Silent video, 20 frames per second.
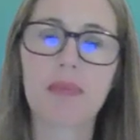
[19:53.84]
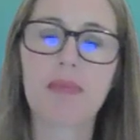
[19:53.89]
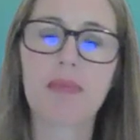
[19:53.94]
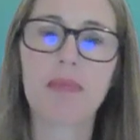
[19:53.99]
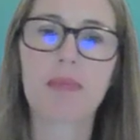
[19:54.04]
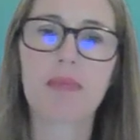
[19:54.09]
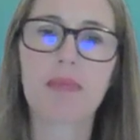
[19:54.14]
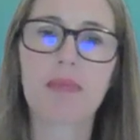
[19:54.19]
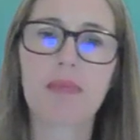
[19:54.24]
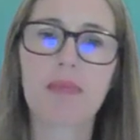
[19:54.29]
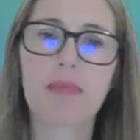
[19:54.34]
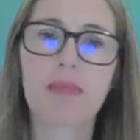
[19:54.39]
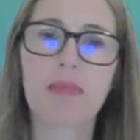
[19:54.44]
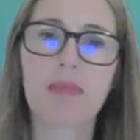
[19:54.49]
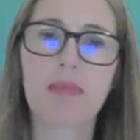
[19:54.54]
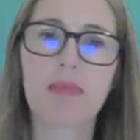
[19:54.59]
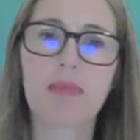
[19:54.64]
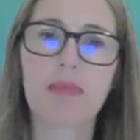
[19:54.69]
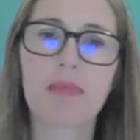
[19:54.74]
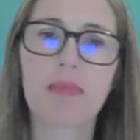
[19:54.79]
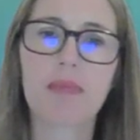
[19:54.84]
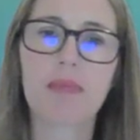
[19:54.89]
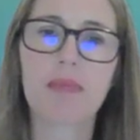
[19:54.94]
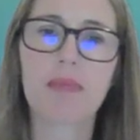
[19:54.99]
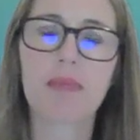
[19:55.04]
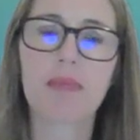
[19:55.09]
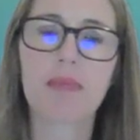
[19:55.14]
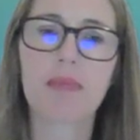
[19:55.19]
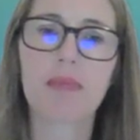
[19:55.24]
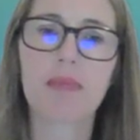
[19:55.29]
trying to incentivize
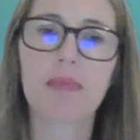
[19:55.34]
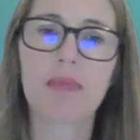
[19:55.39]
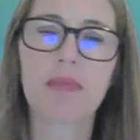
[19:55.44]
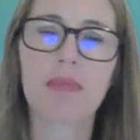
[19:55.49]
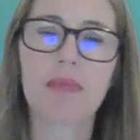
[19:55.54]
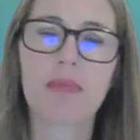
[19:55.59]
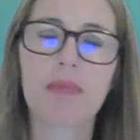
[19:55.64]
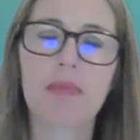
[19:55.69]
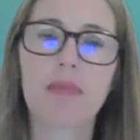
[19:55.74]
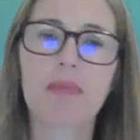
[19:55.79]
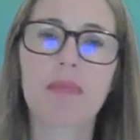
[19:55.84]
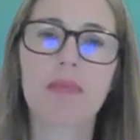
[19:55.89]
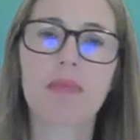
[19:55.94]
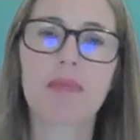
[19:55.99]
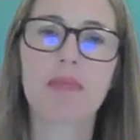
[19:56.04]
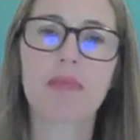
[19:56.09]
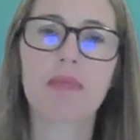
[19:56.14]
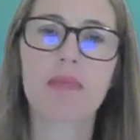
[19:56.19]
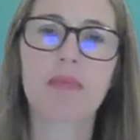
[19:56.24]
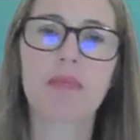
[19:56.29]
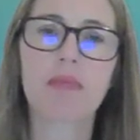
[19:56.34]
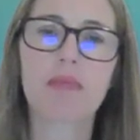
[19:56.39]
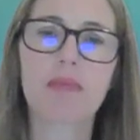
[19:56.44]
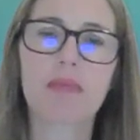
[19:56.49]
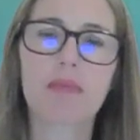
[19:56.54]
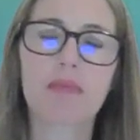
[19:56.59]
more districts to